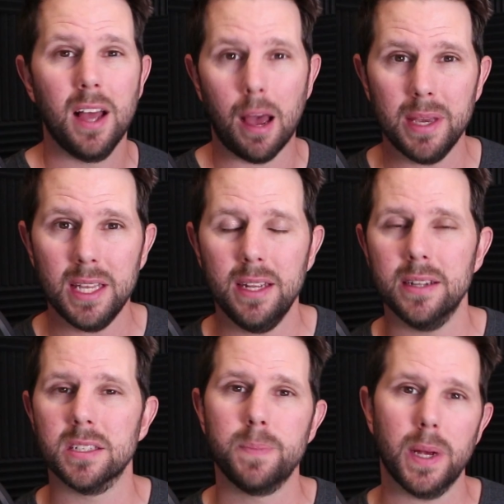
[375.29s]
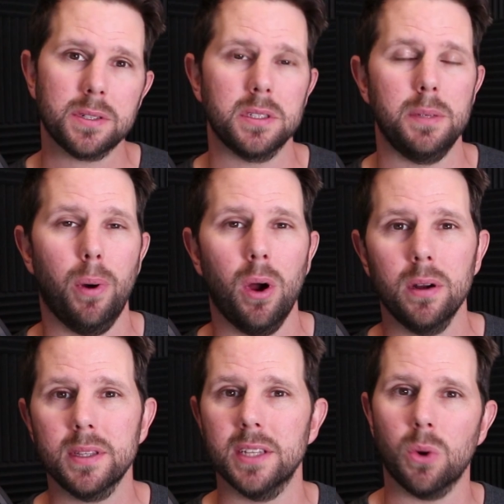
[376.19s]
I may need a specialty
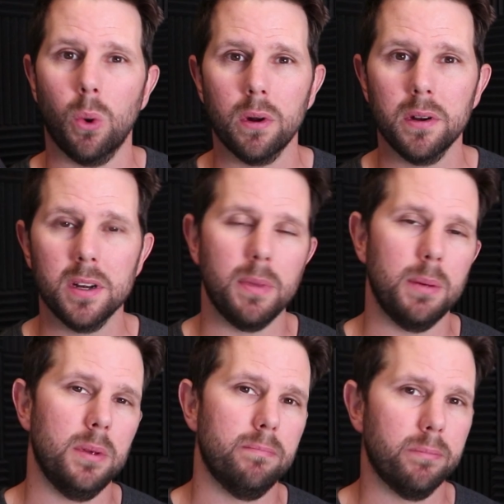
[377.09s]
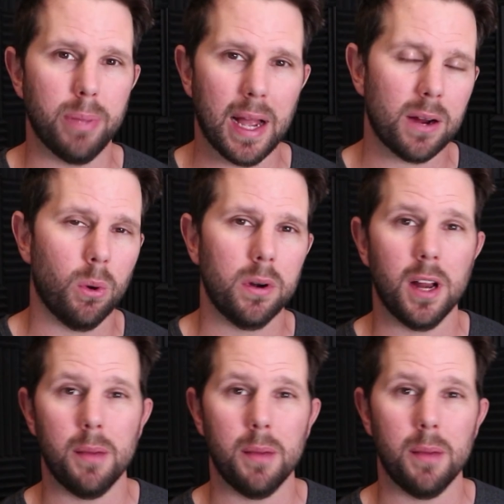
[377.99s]
part that's ordered, maybe back ordered.